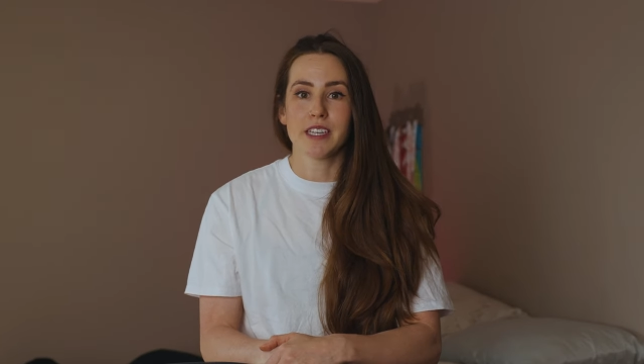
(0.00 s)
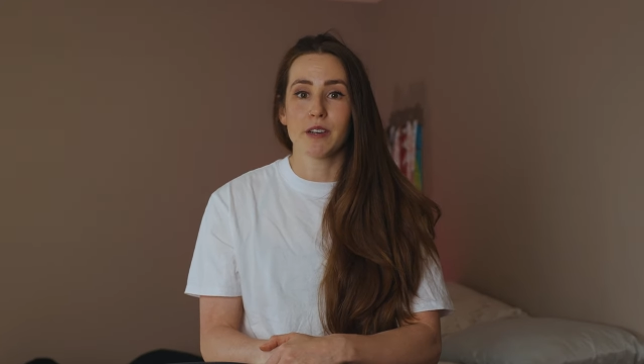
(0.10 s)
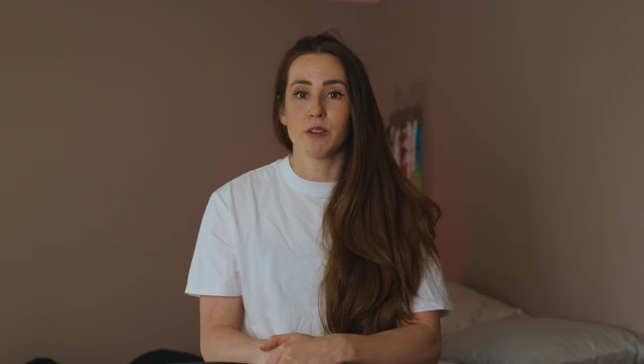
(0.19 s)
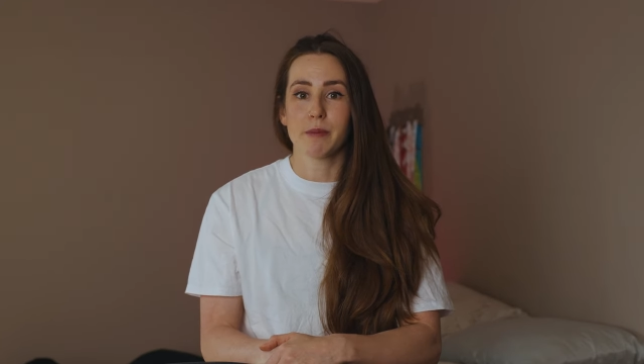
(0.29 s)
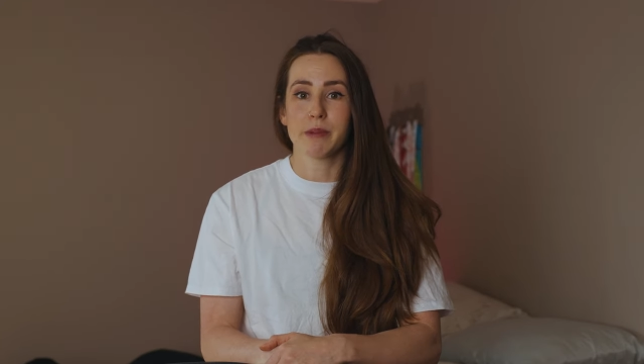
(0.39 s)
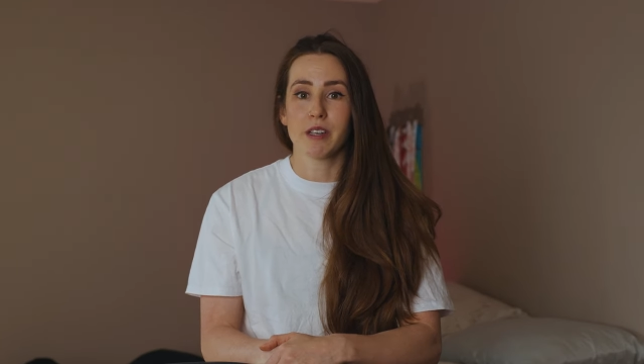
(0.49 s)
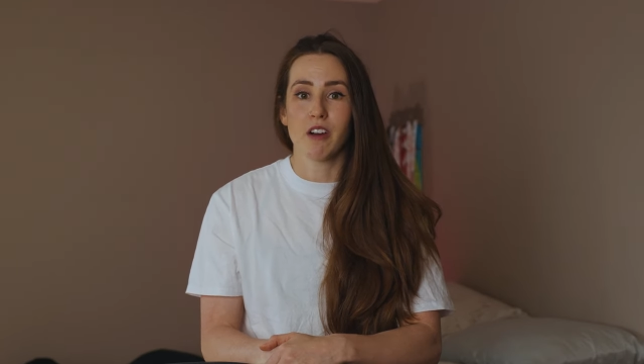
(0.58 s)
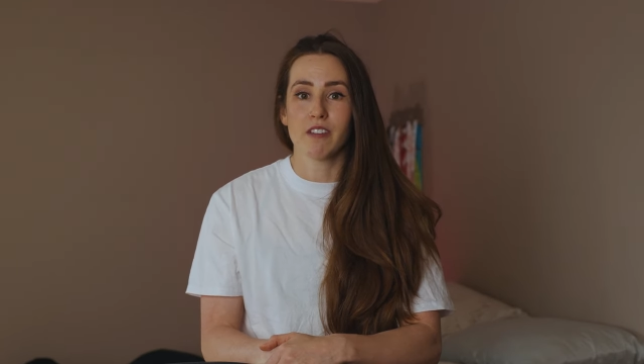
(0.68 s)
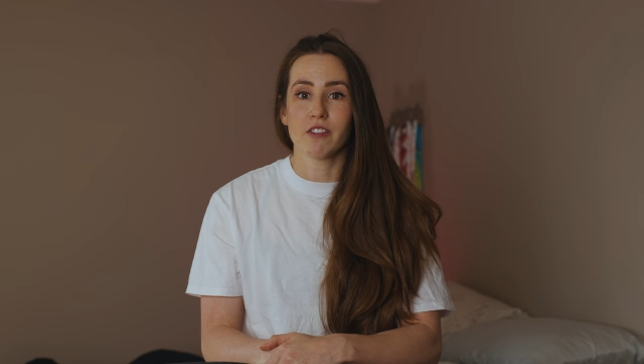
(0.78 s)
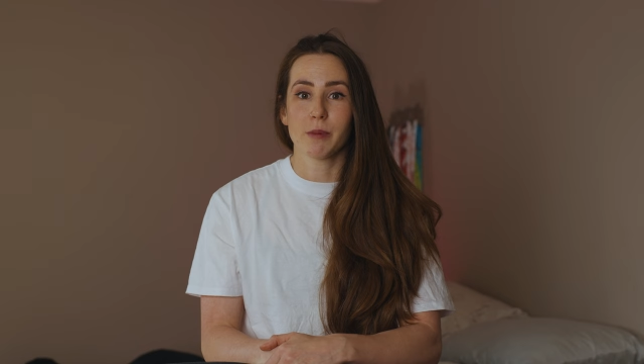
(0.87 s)
and we're gonna be
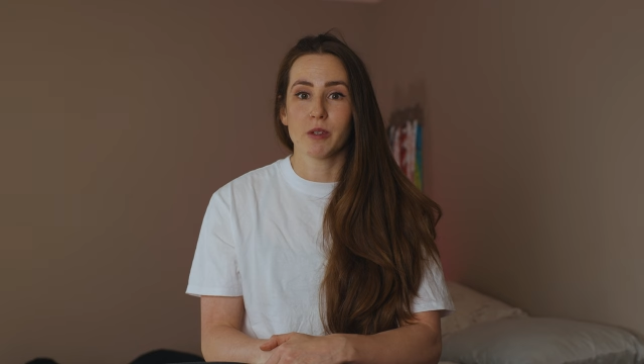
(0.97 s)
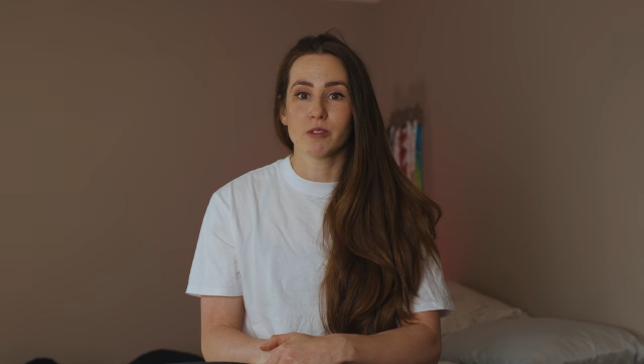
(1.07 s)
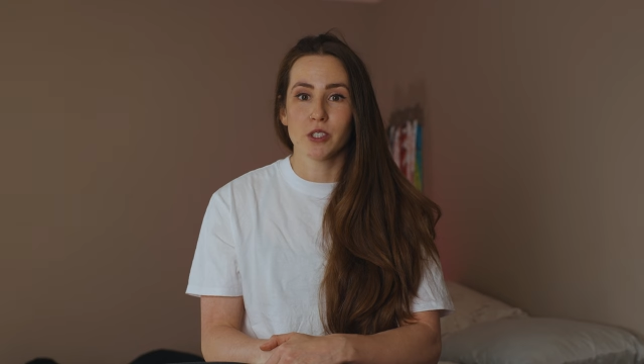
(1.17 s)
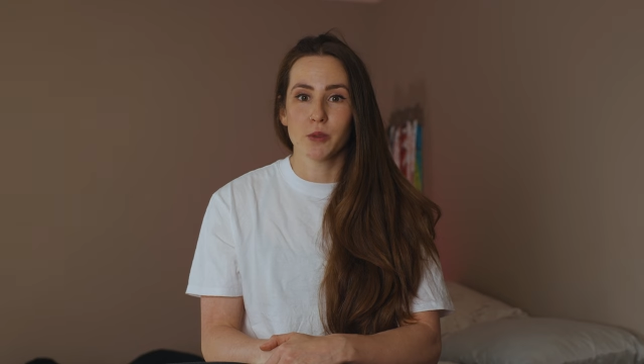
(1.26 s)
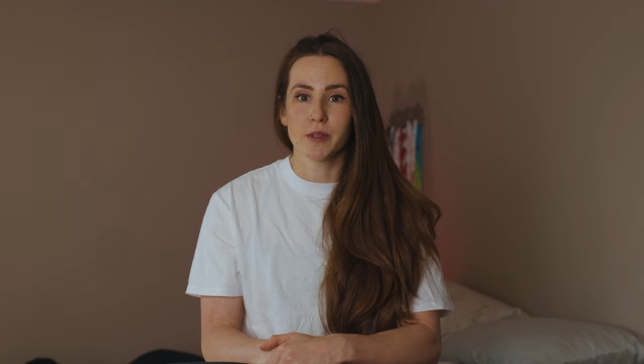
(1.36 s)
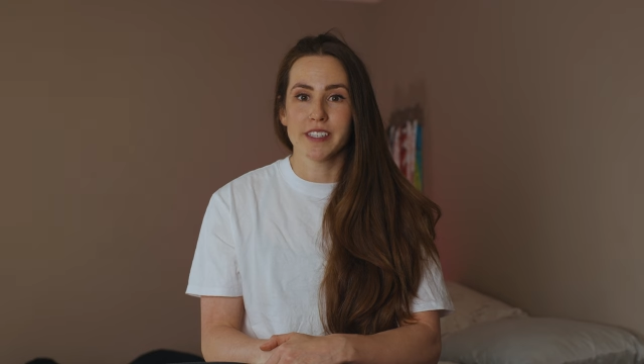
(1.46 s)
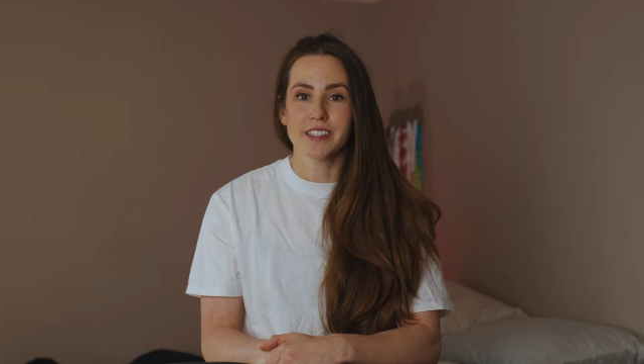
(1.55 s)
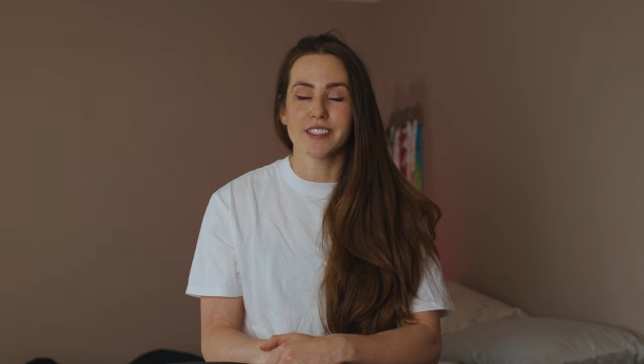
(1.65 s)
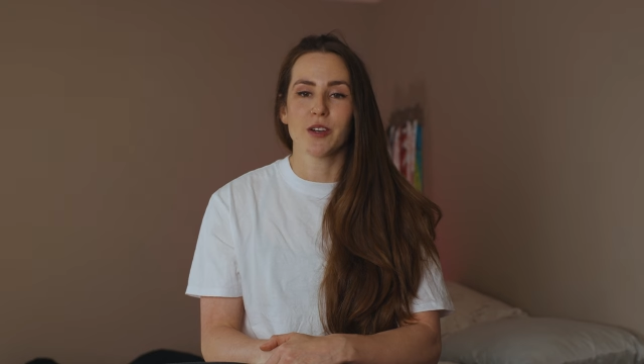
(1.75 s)
gone for about 2 weeks,